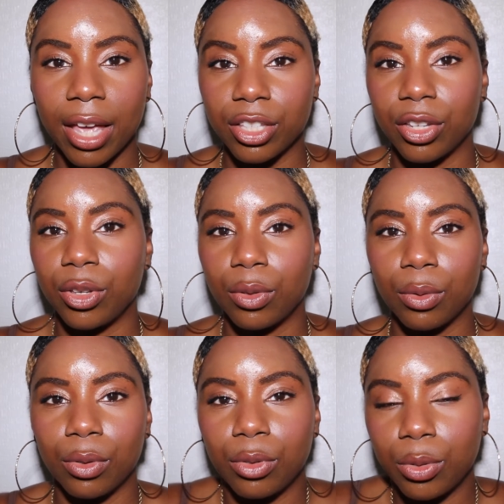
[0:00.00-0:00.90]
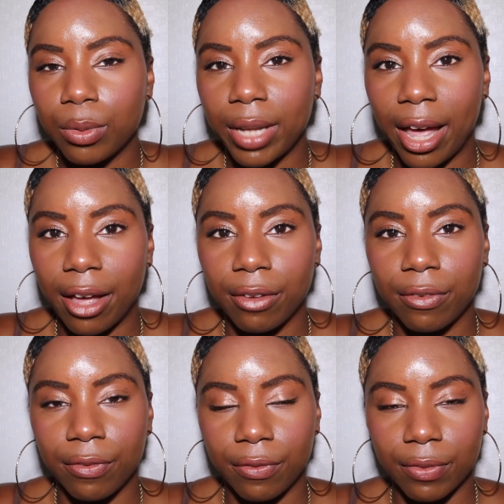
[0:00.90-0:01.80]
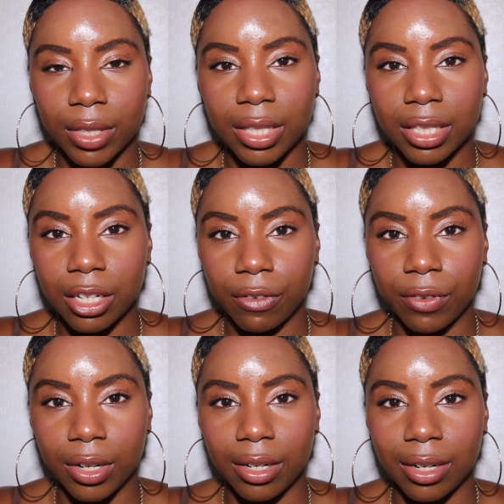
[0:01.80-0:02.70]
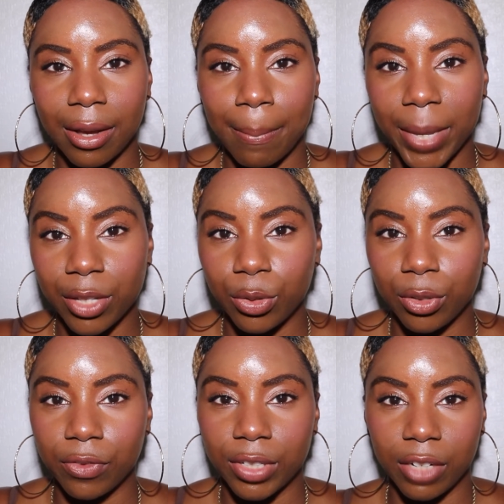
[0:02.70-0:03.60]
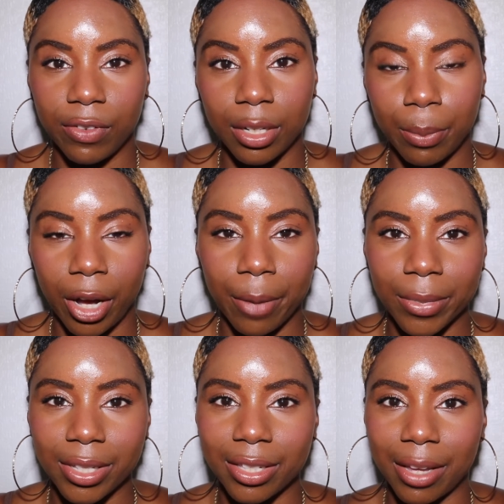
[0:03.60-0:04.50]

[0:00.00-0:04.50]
And so you would have different mentors for different departments.